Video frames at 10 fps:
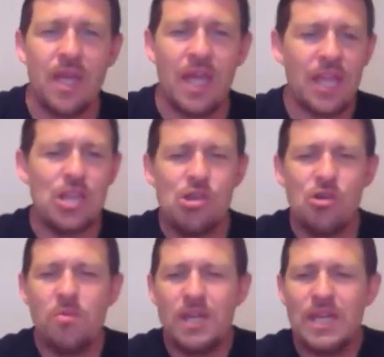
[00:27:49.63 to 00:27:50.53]
and
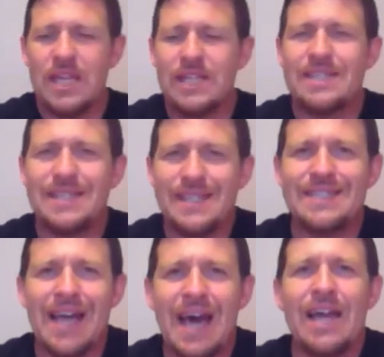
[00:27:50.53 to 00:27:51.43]
you begin to
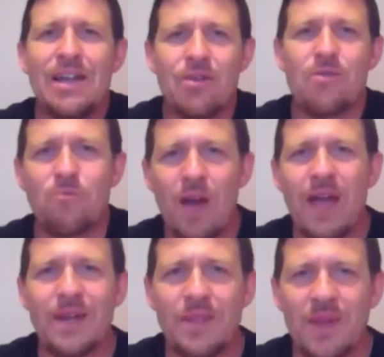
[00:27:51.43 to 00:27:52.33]
desire
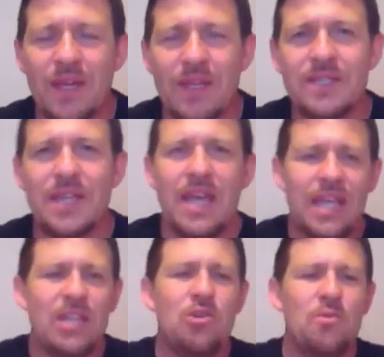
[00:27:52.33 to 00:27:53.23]
right things
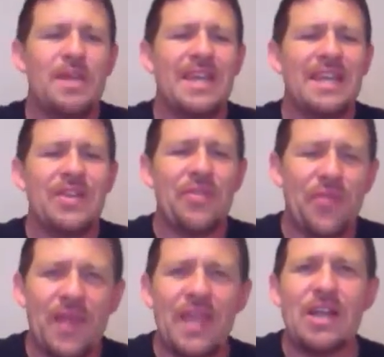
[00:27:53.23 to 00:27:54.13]
and you begin to
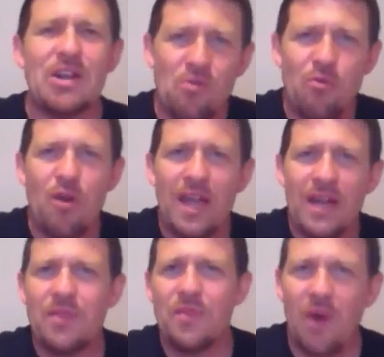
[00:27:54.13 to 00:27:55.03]
think right
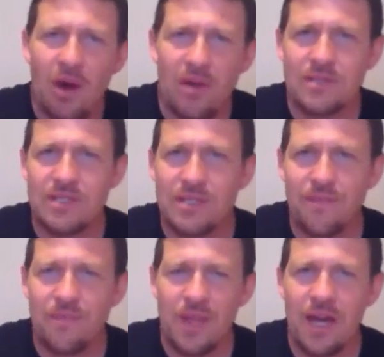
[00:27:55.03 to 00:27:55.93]
thoughts.
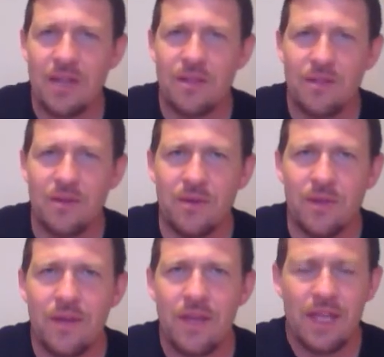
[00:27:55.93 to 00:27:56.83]
Hallelujah.
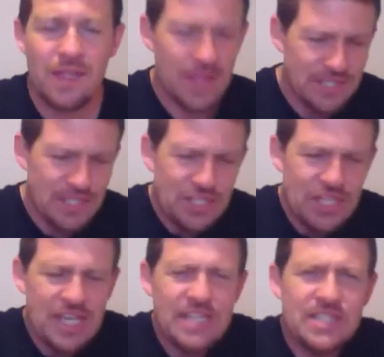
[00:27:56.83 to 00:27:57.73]
And that's
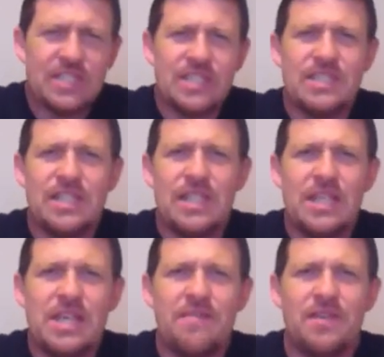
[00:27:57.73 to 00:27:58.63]
Jesus
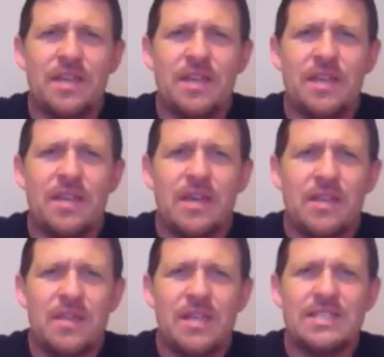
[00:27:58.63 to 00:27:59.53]
living
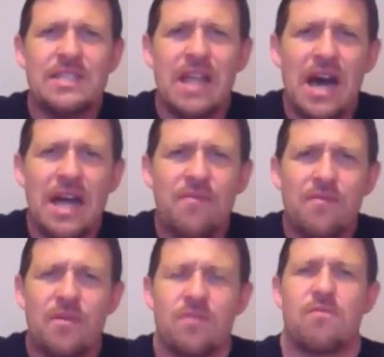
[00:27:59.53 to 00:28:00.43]
this life
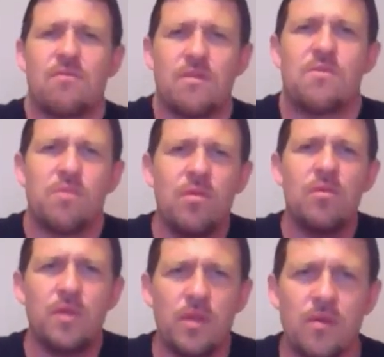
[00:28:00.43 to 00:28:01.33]

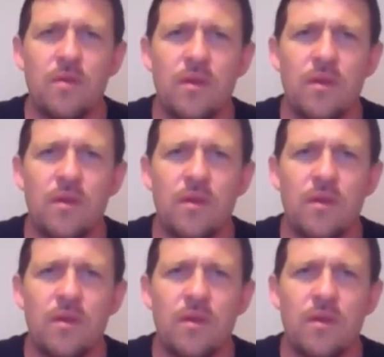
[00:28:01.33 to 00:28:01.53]
through you.